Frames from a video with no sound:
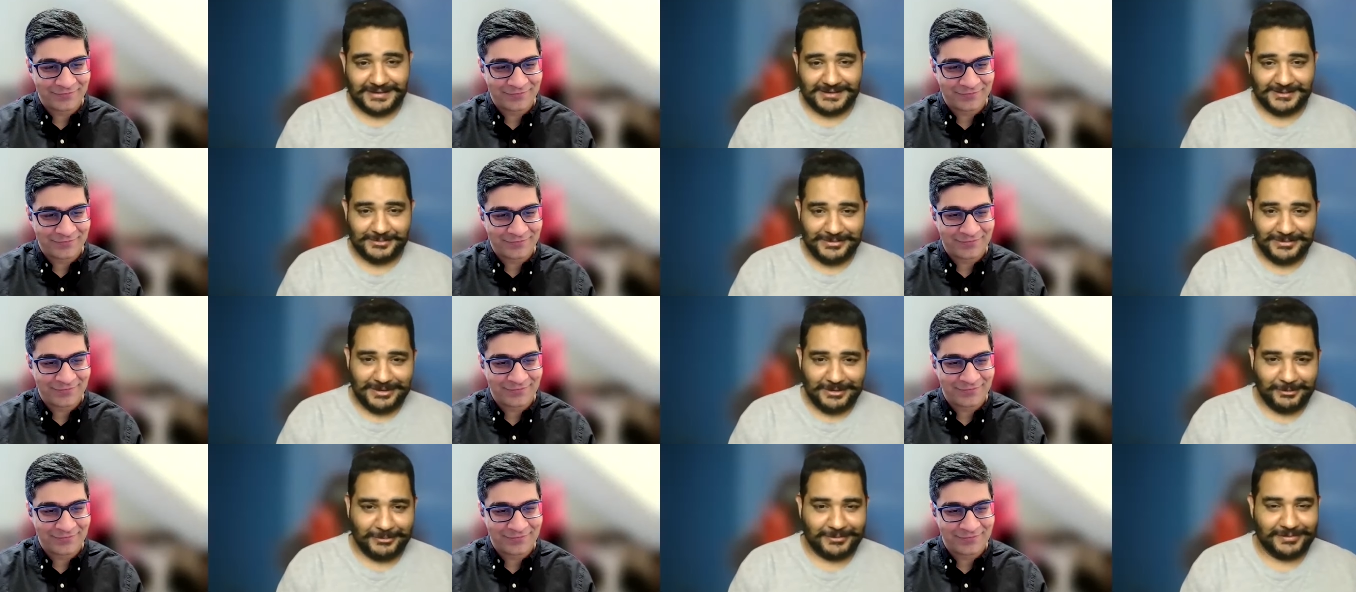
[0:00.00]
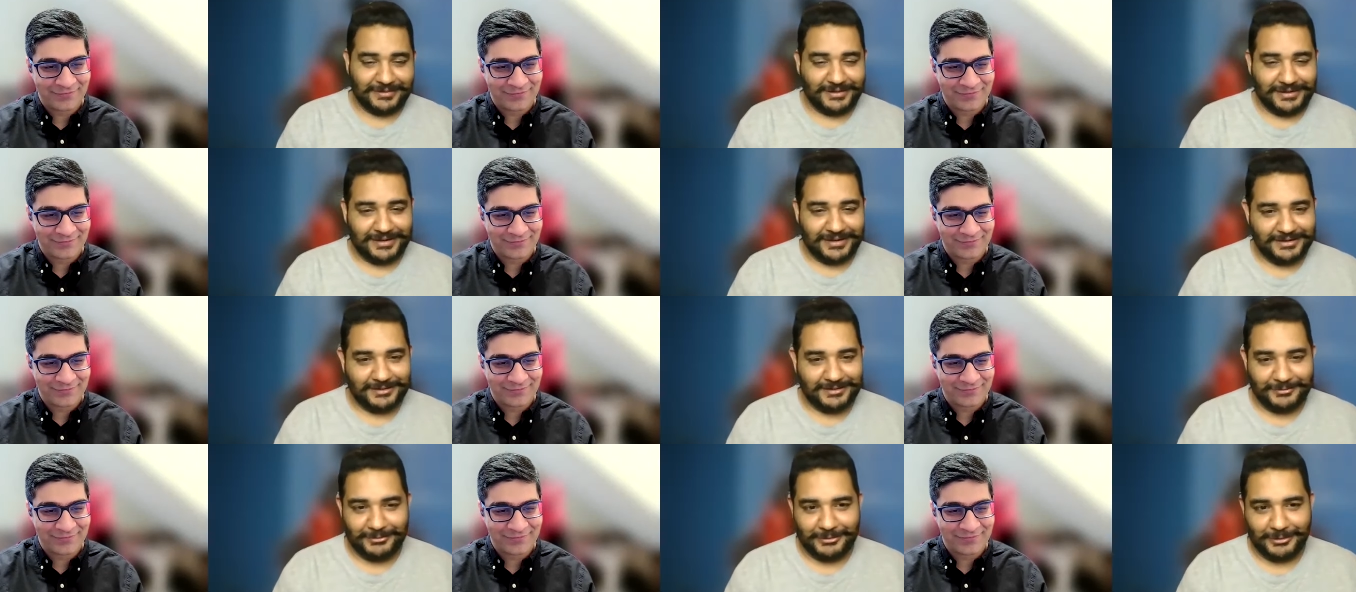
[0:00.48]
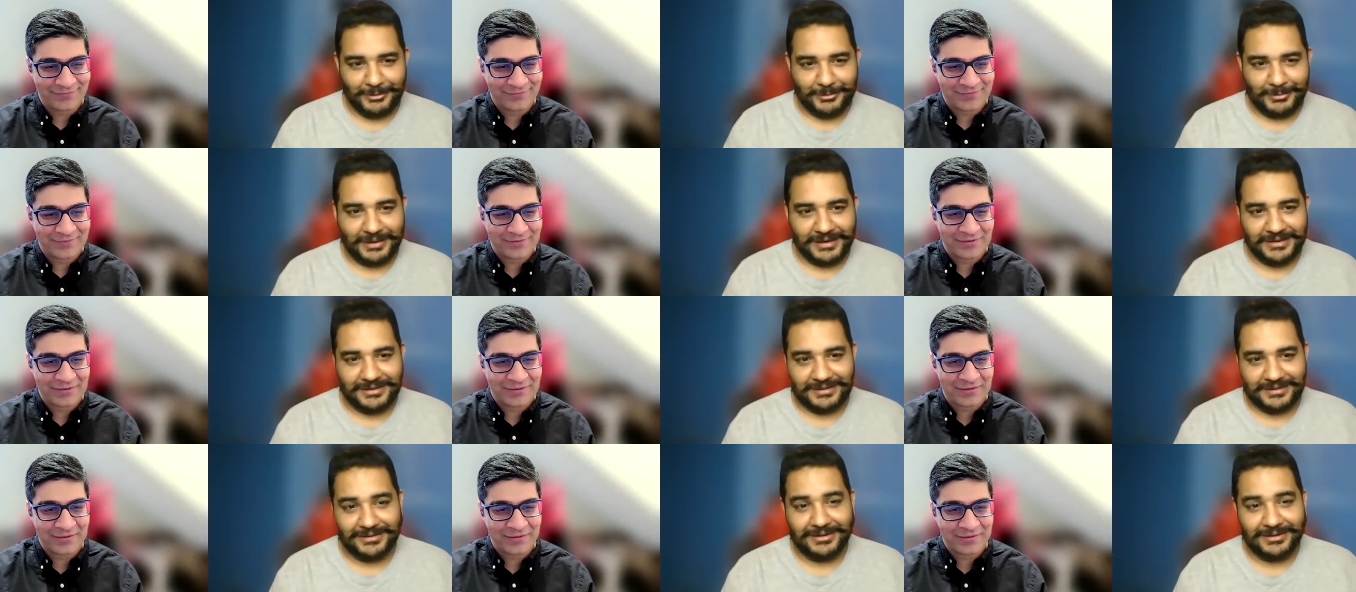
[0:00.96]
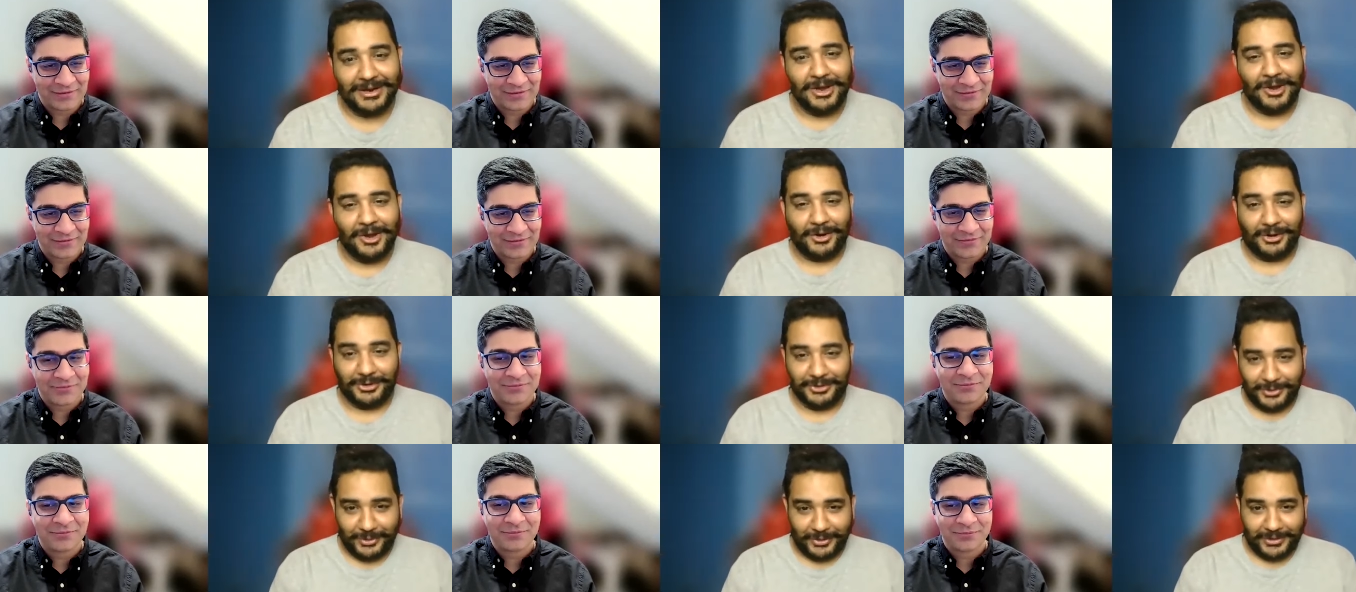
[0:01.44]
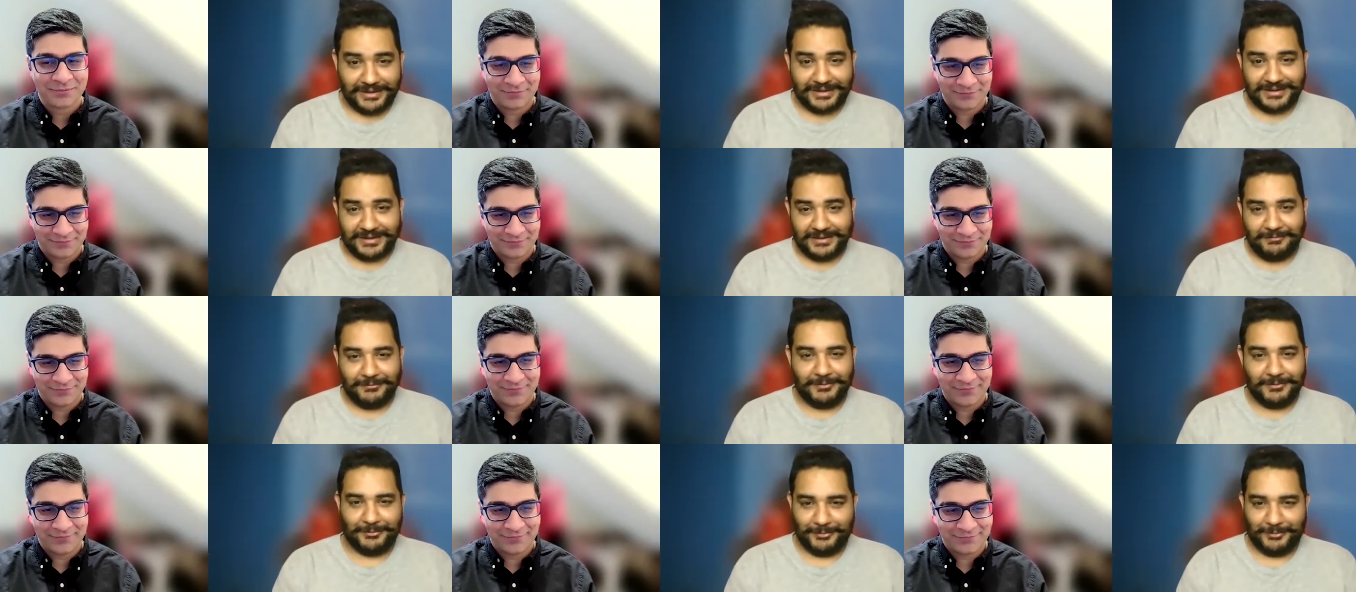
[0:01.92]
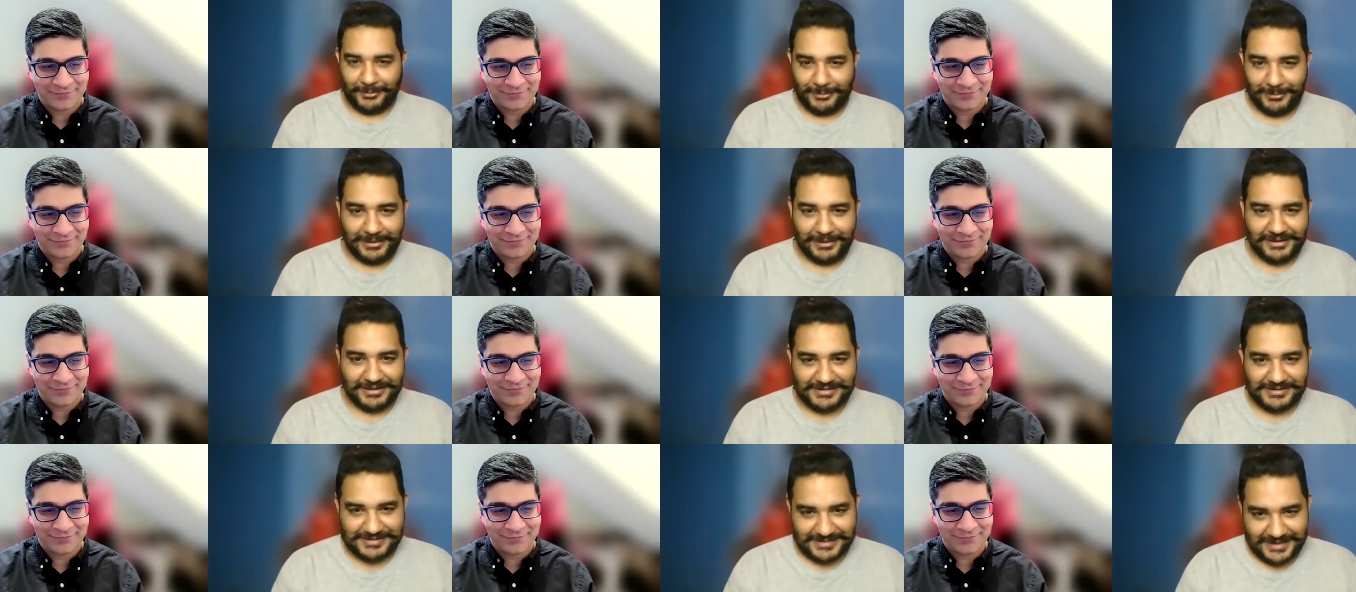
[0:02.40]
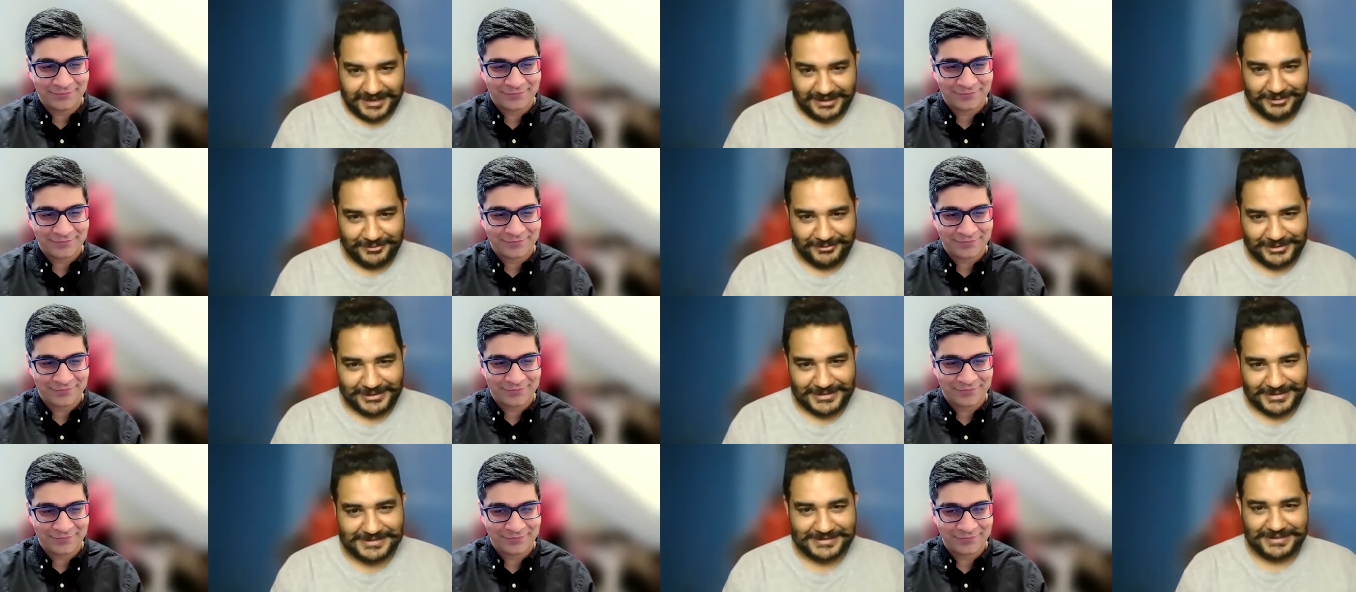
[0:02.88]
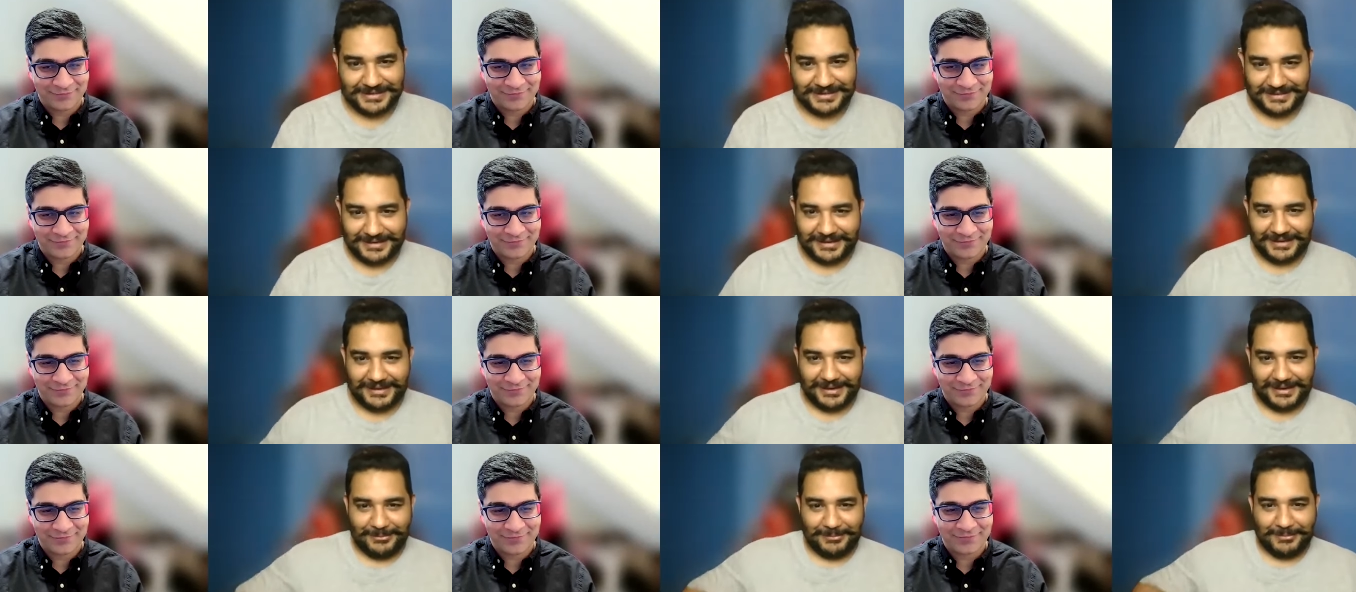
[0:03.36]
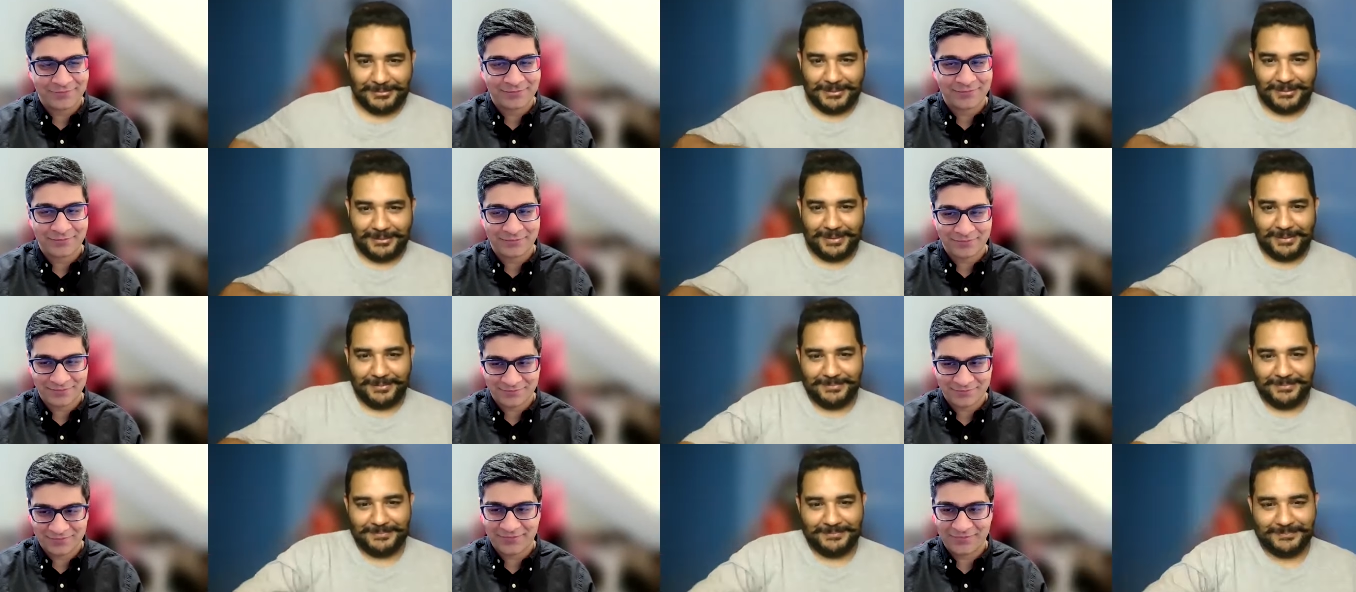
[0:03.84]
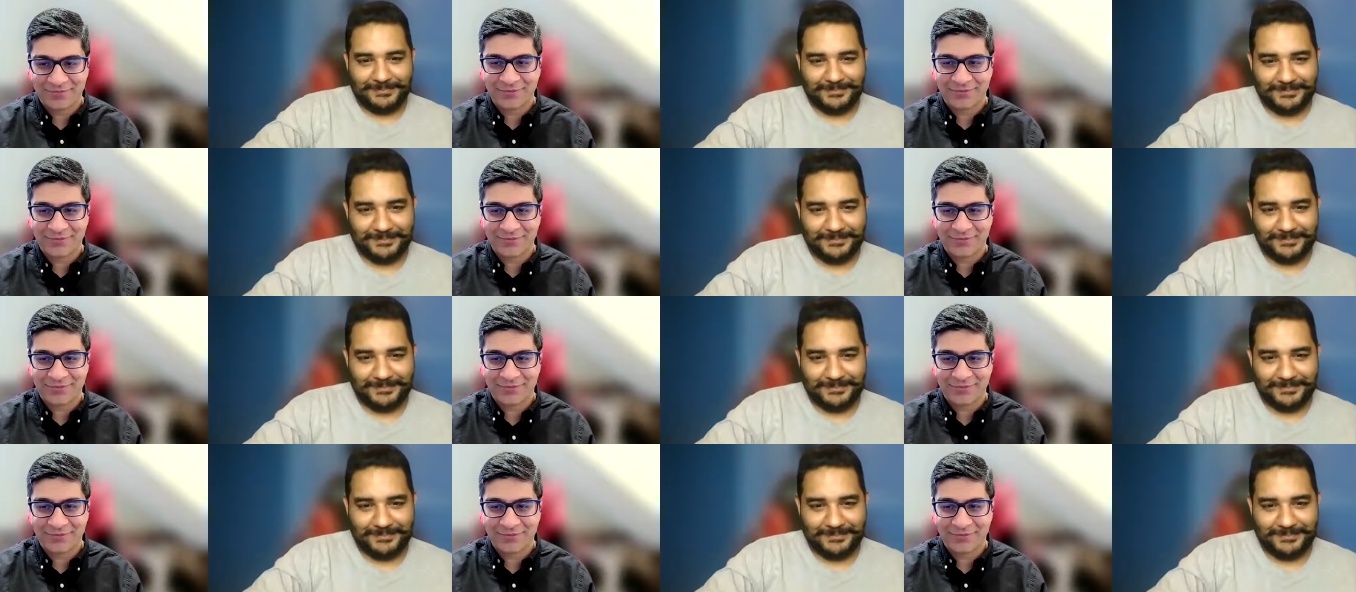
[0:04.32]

Speaker 1: next week with another Fulbrighter on quarantine with Fulbrighters. Thank you for listening. Take care. Bye.